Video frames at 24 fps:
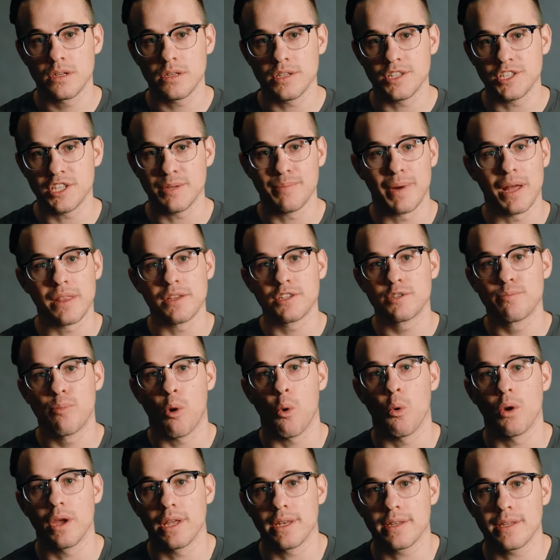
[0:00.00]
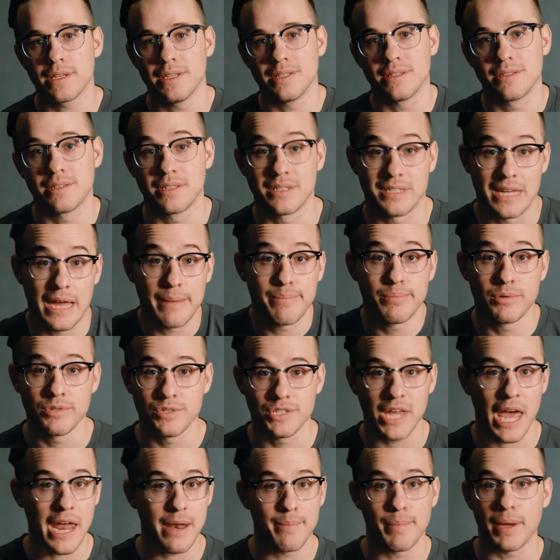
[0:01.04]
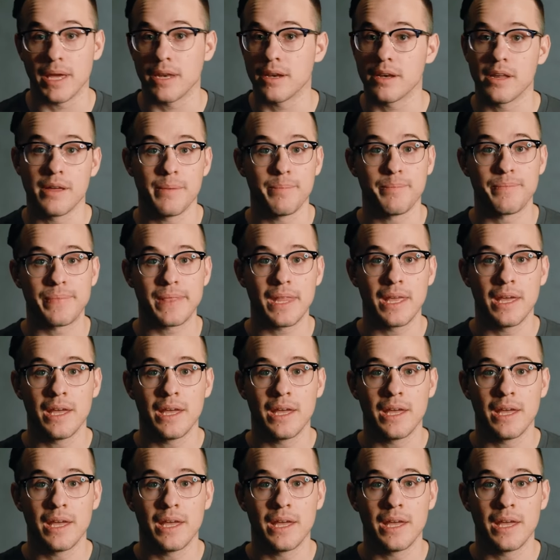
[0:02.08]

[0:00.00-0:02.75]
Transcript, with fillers: You see, by this point, his disciples had abandoned him,